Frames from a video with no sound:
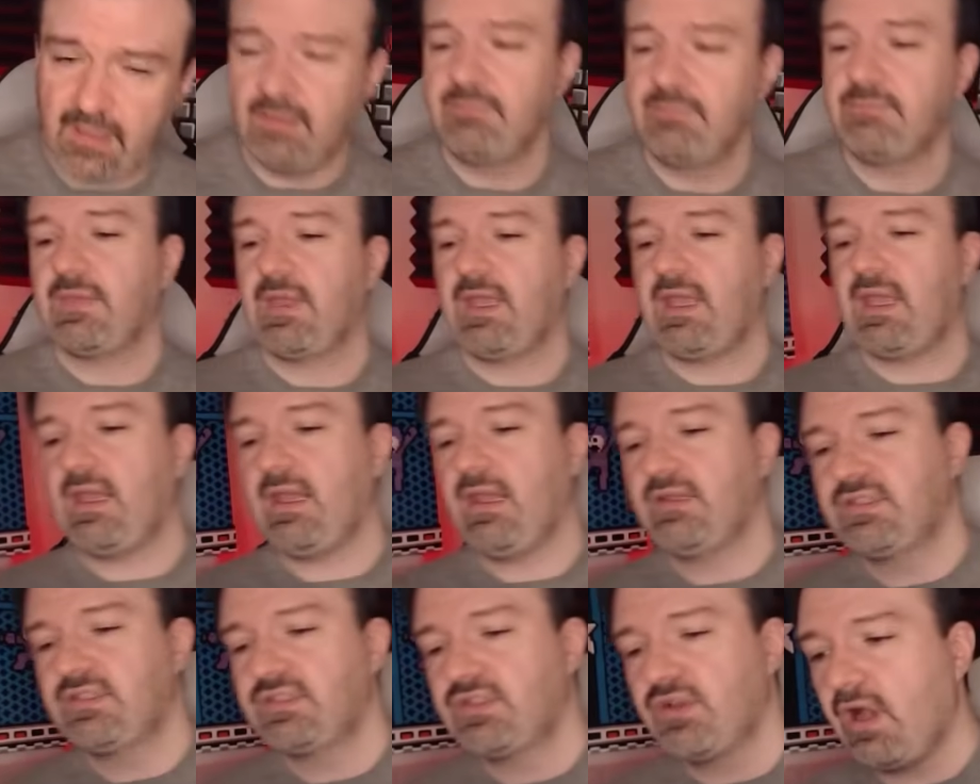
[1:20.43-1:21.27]
there
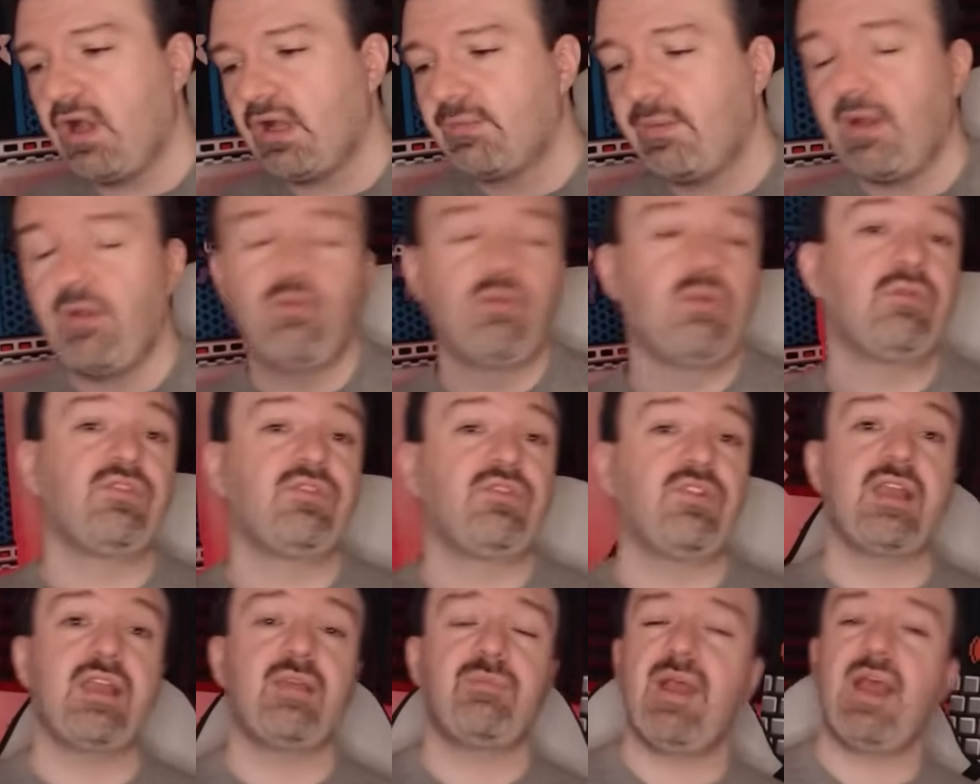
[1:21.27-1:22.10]
and talk about what it
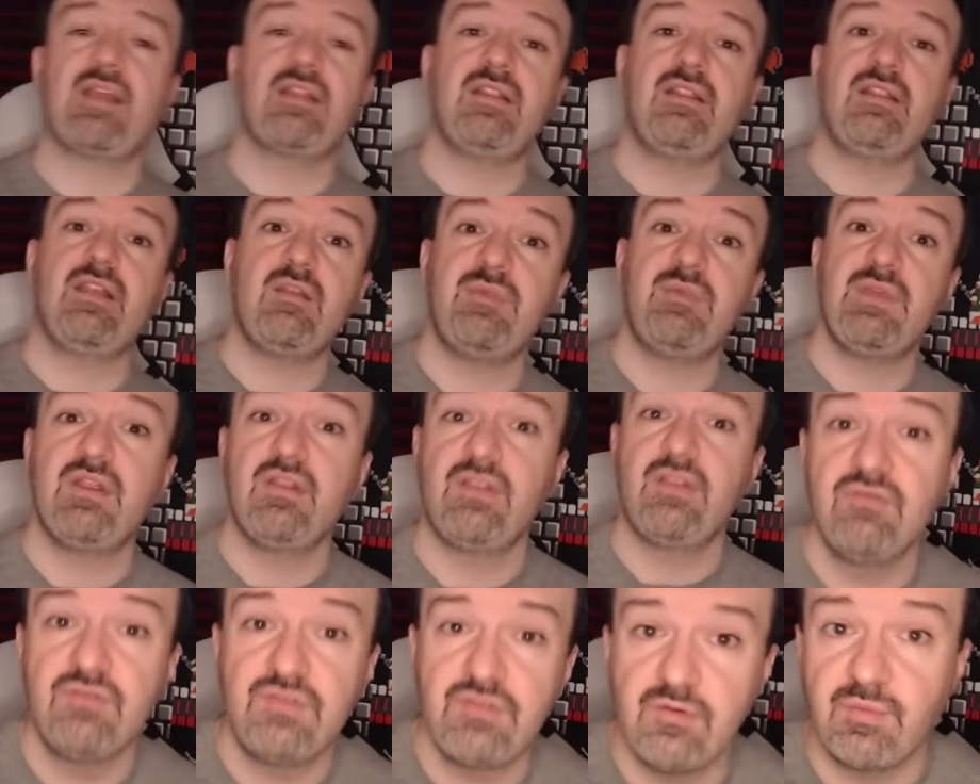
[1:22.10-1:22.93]
was like back in the day to
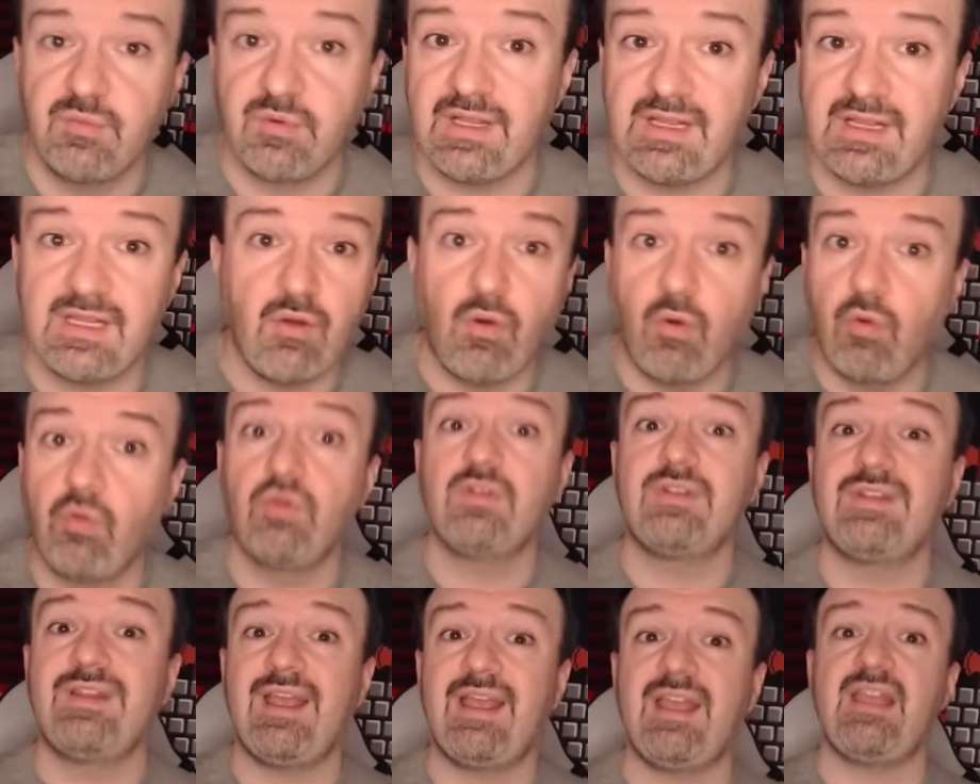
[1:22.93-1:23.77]
be a YouTuber in the
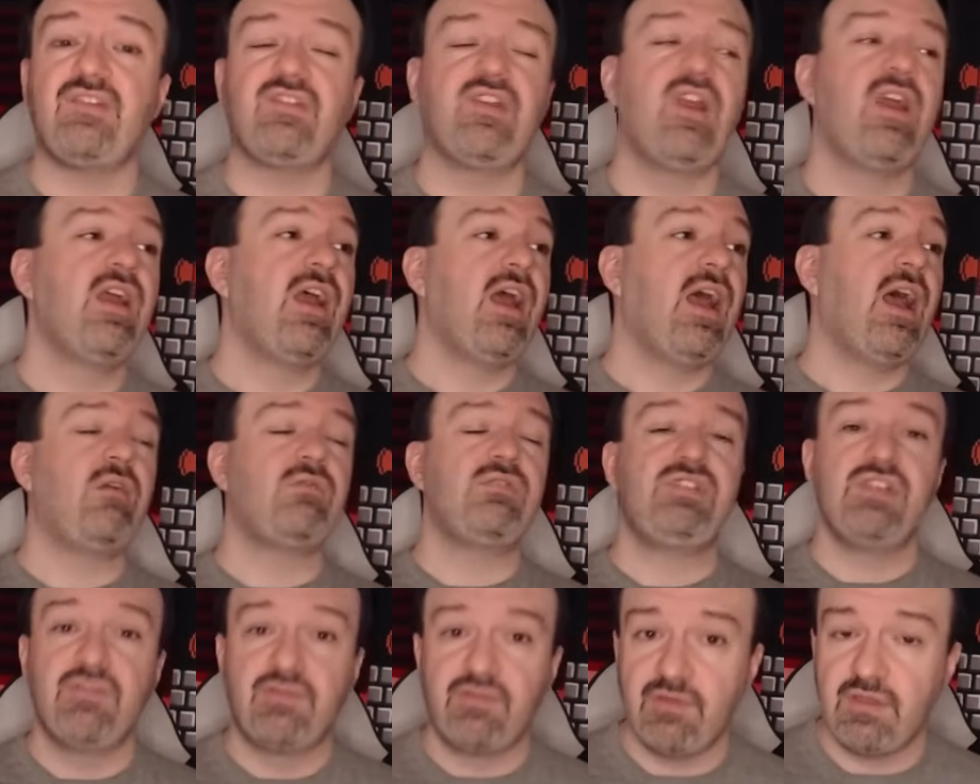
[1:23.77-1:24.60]
old days.
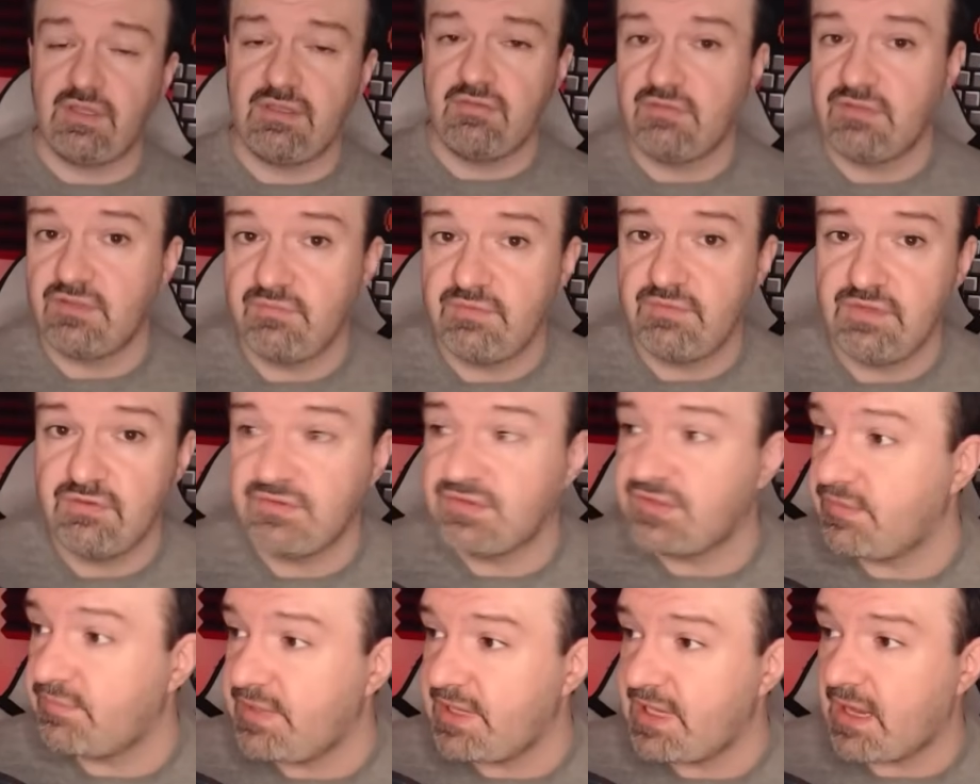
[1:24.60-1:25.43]
How different YouTube
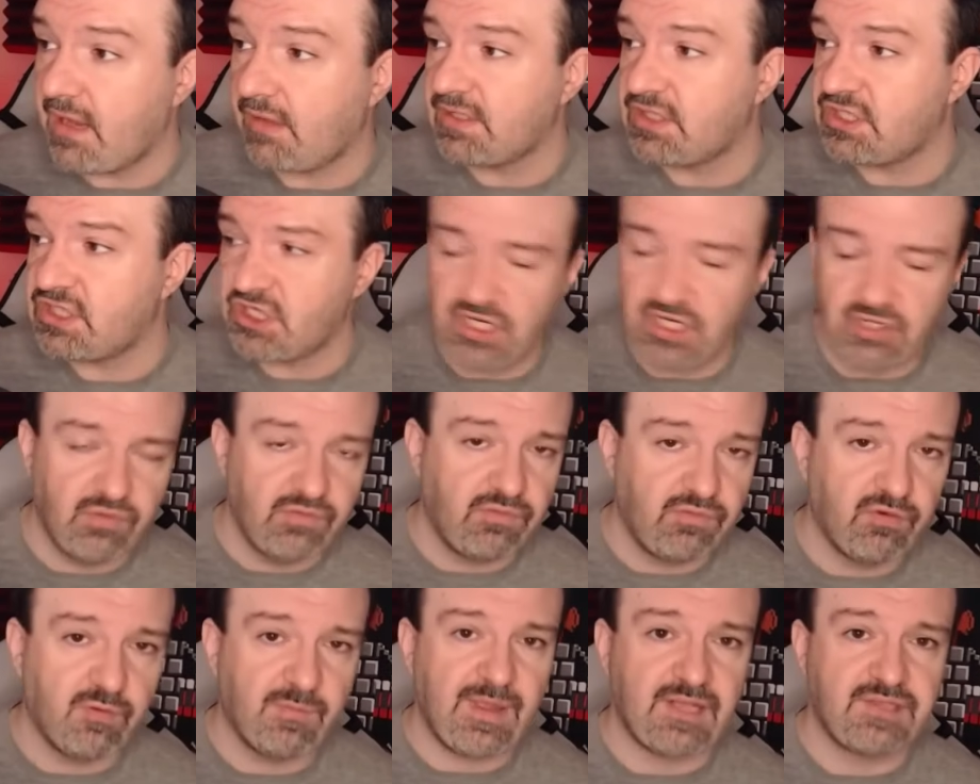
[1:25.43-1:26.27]
used to be, how the
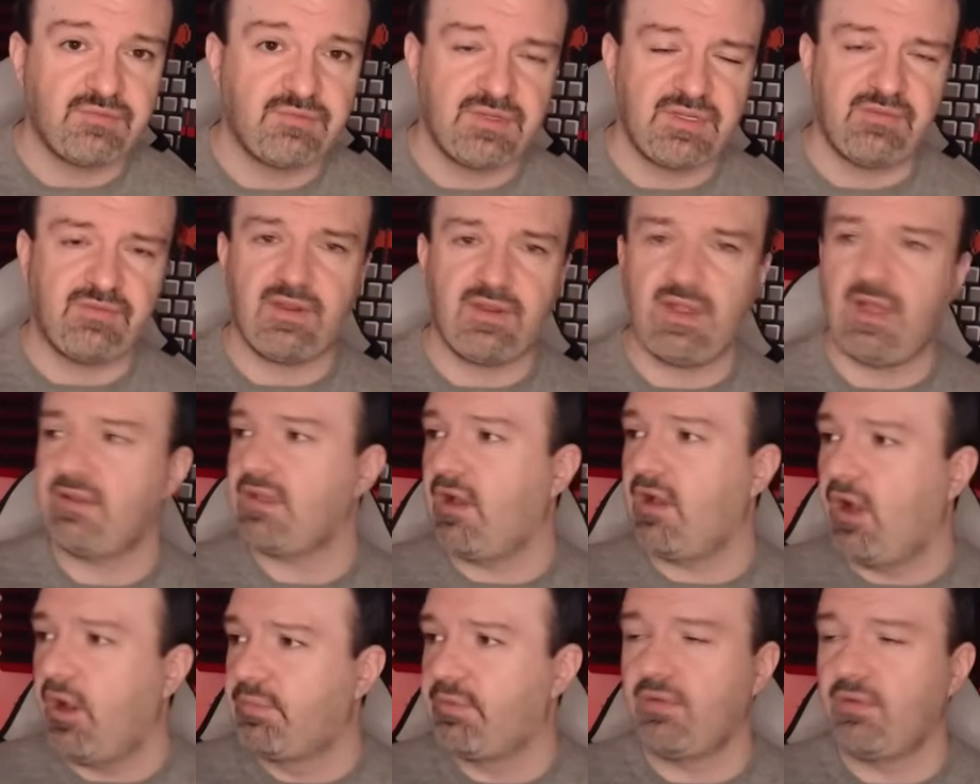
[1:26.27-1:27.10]
channel formats were different,
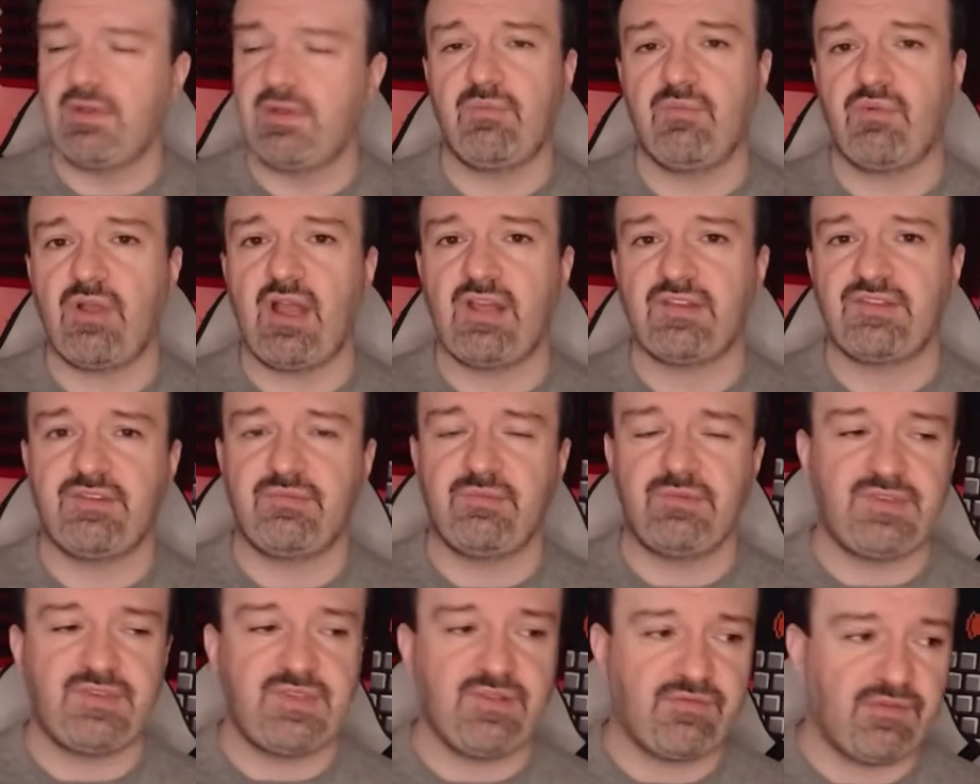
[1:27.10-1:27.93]
how the uploading
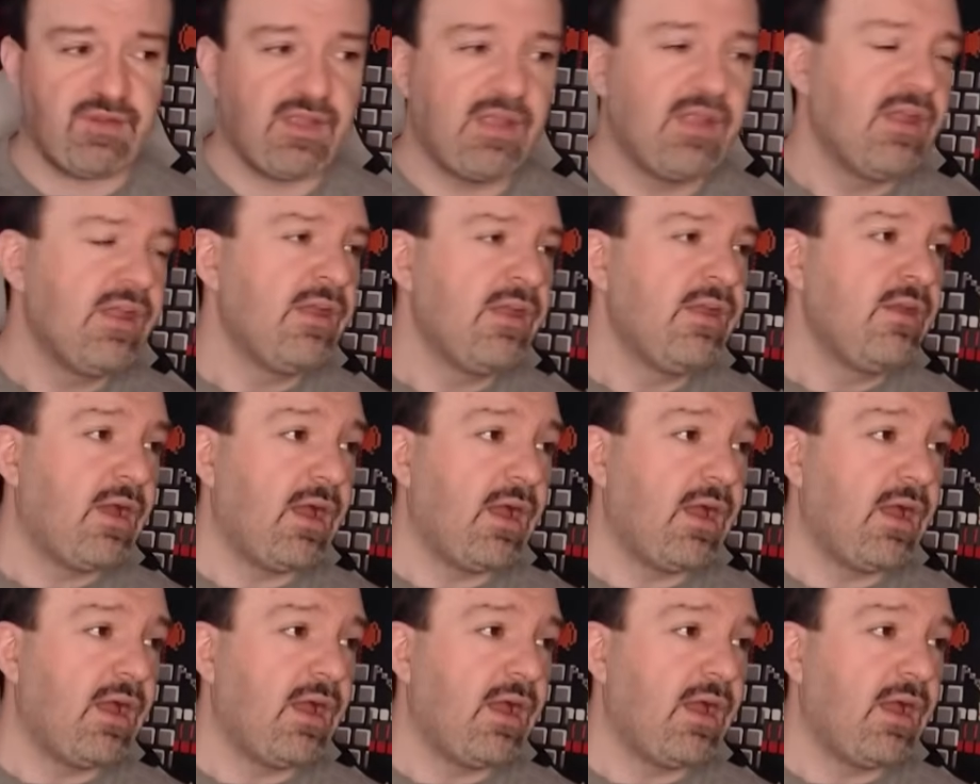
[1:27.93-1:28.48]
process was different.